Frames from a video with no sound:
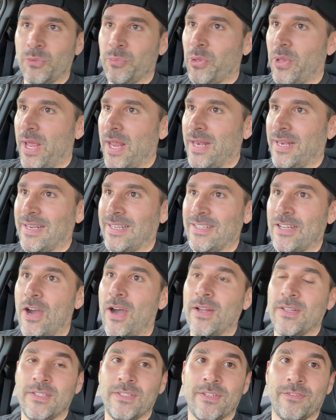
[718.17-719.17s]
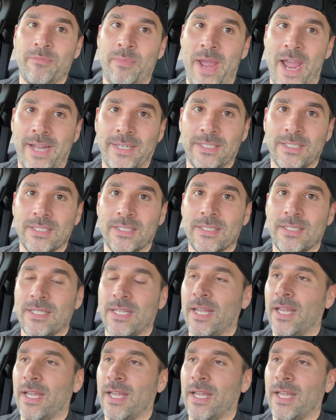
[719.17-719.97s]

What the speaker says: You're playing tons of matches,